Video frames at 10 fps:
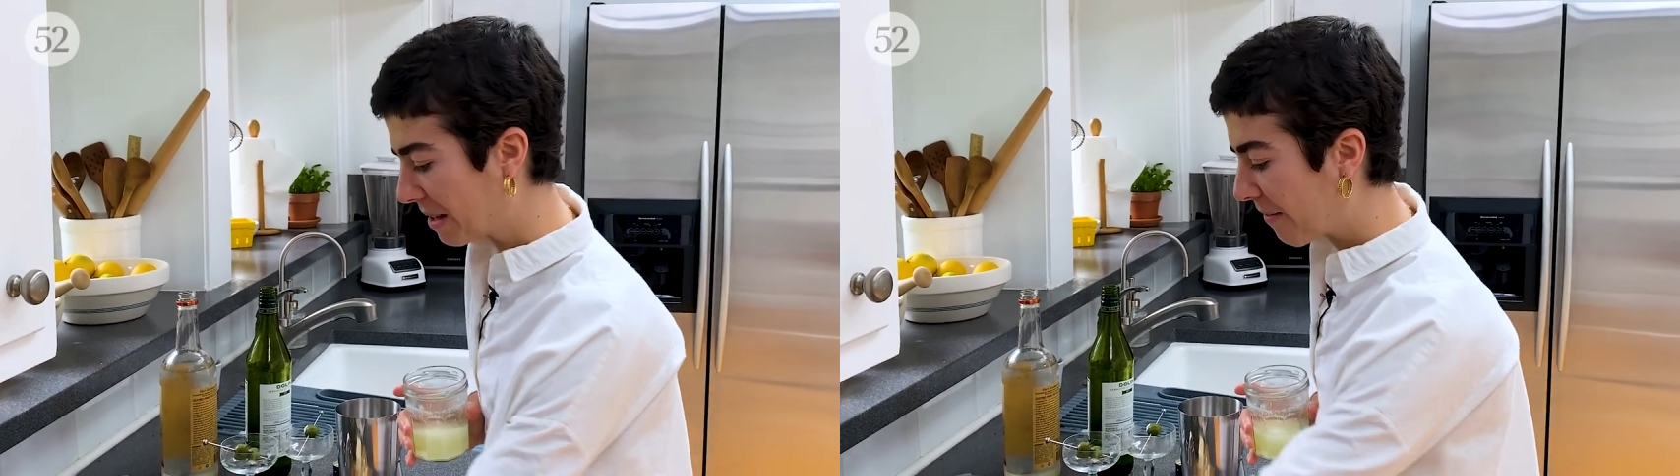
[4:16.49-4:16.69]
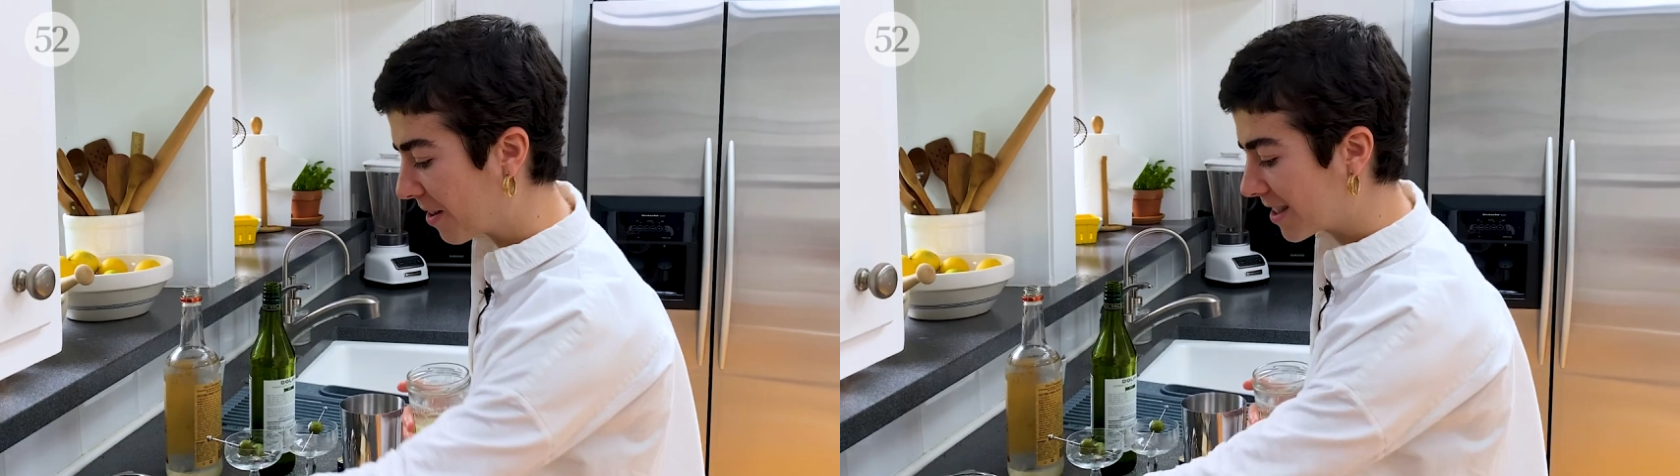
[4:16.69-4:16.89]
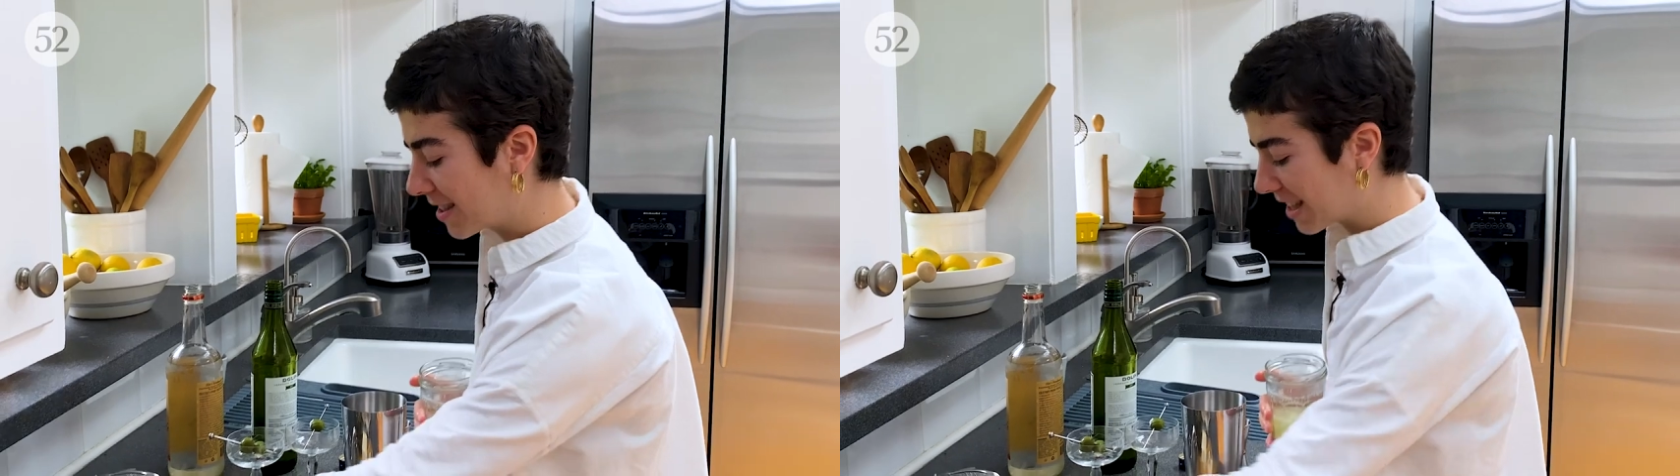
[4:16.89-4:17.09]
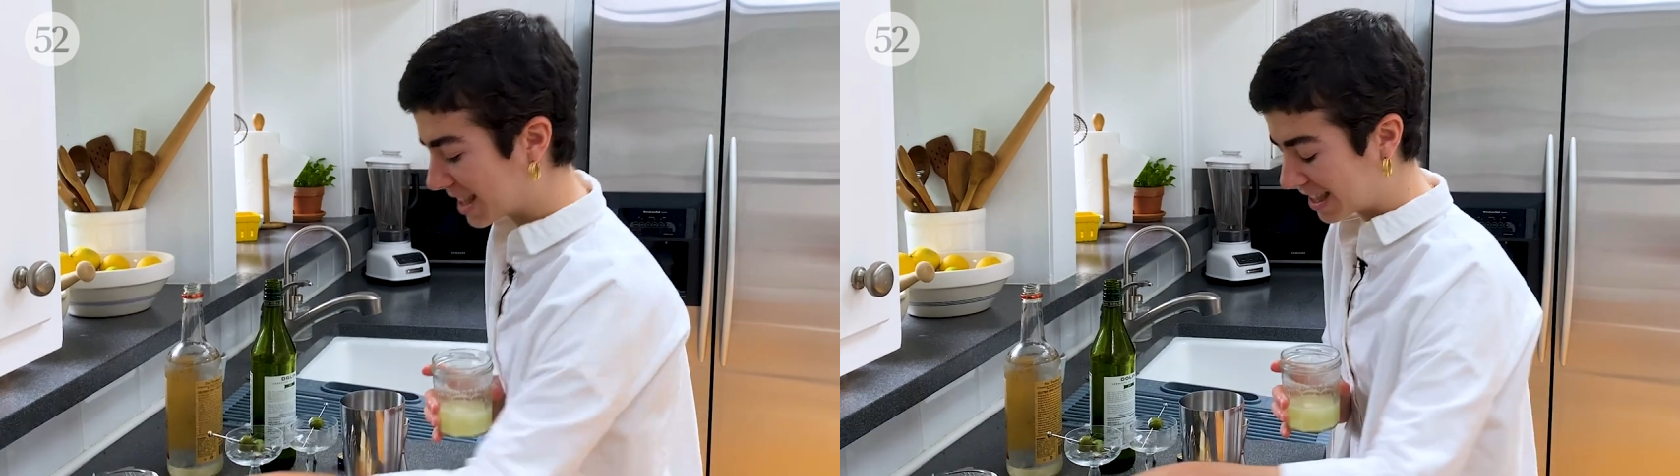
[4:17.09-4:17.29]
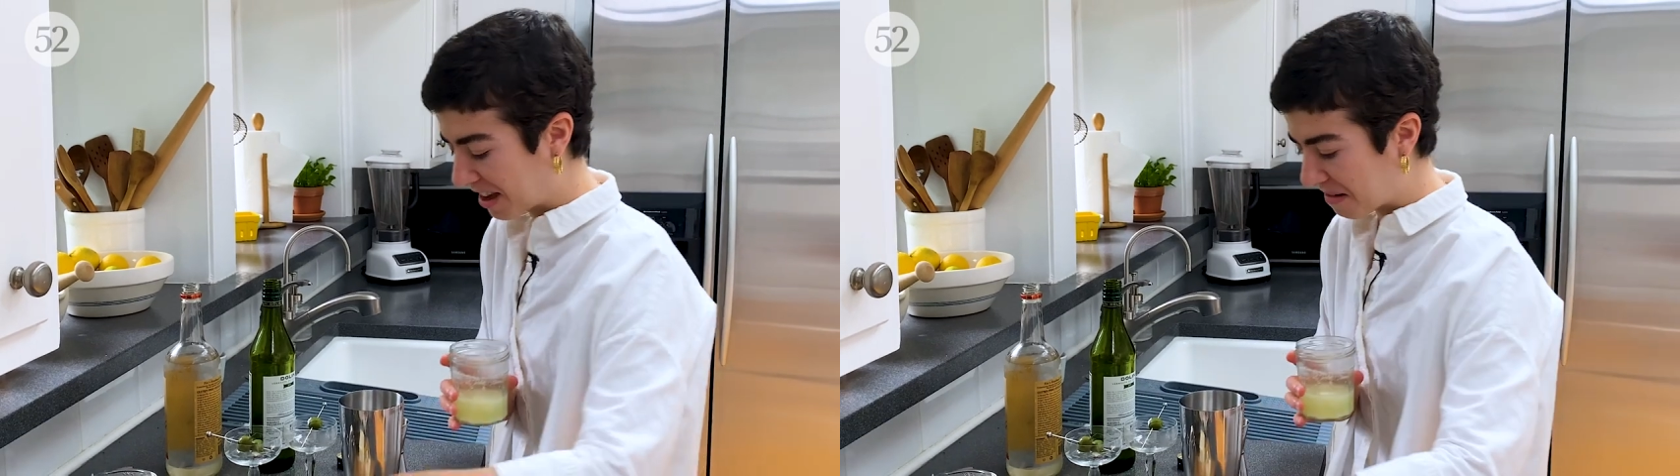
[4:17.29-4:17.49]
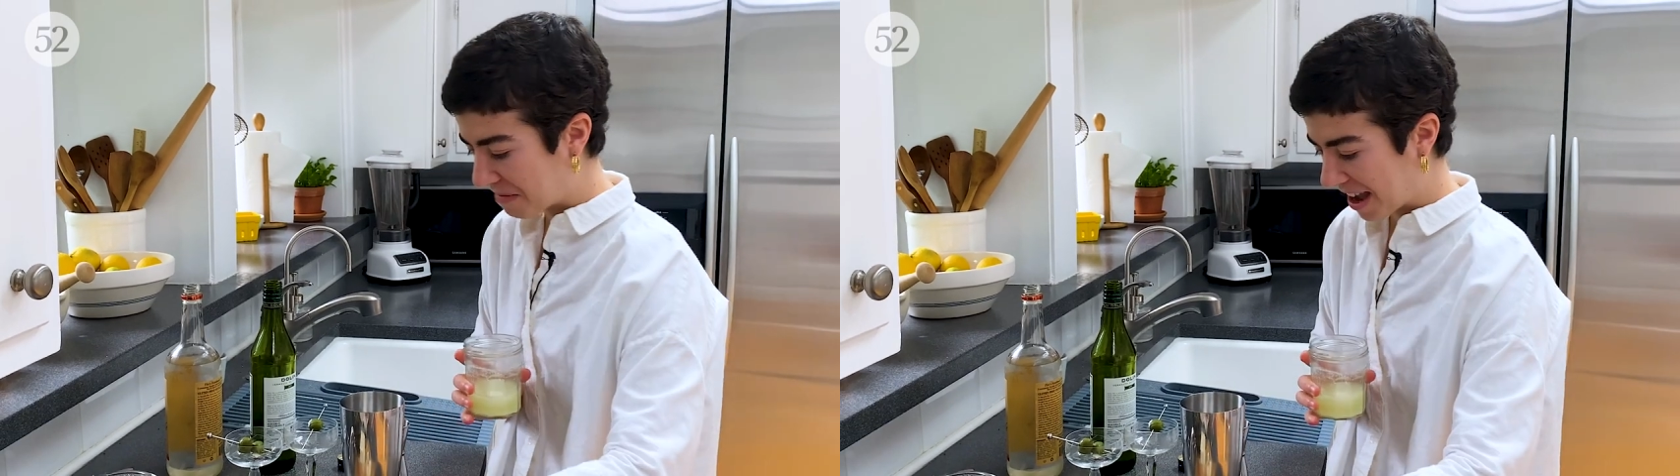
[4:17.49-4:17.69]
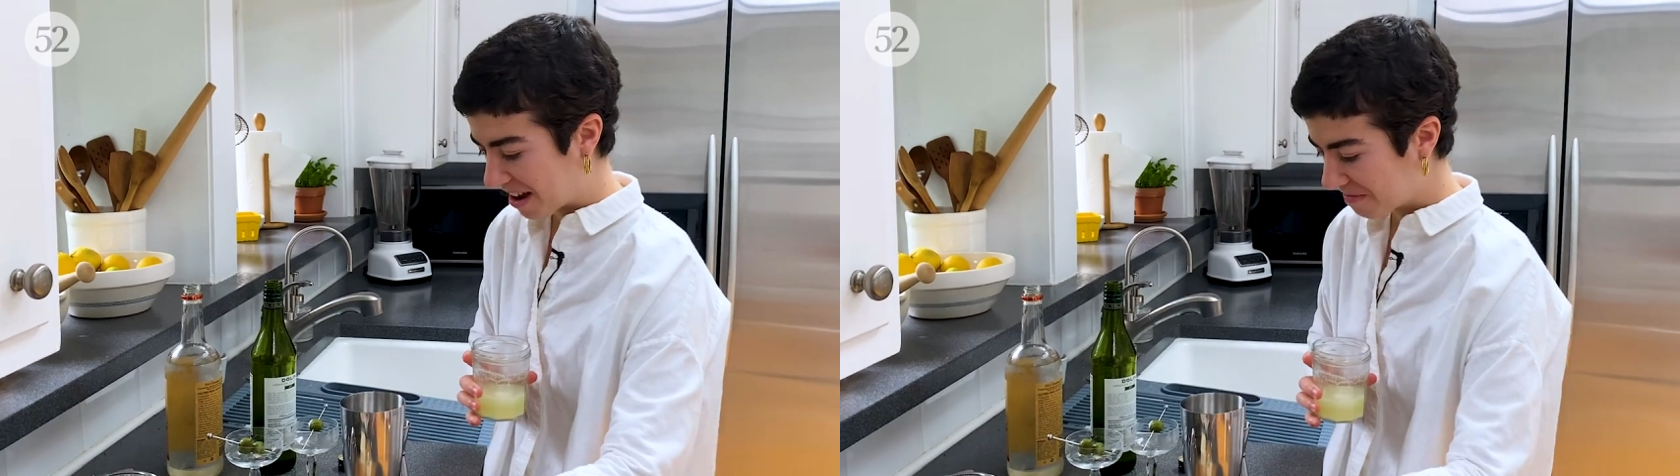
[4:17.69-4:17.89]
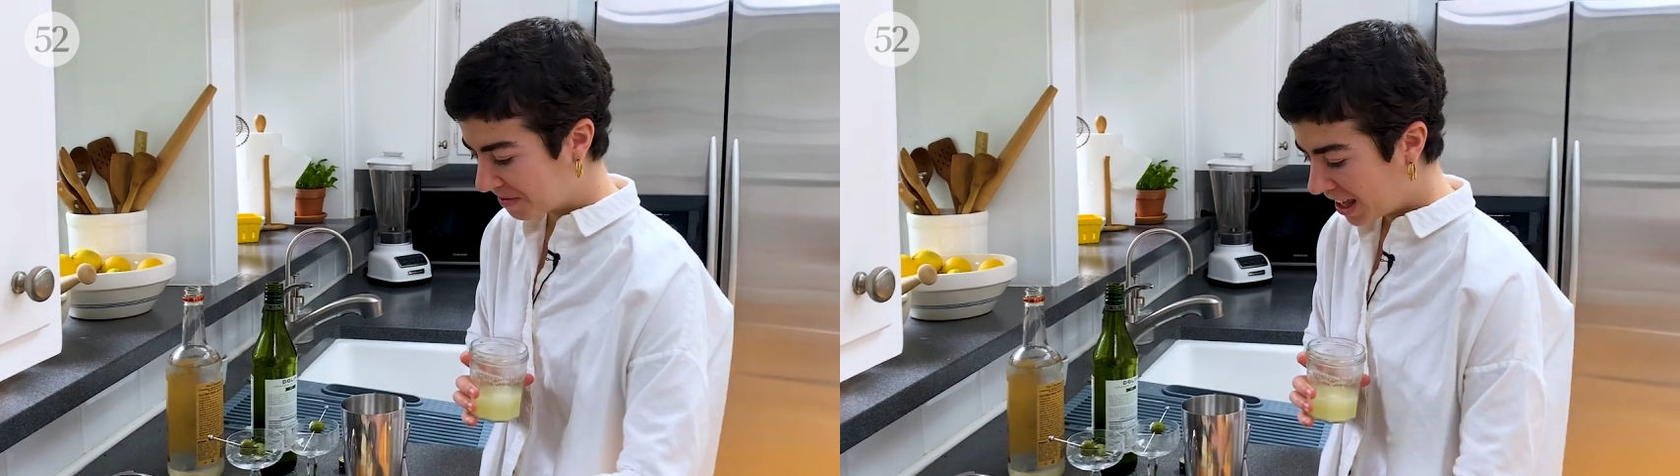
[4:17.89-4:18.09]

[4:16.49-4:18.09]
whatever doesn't sound bad.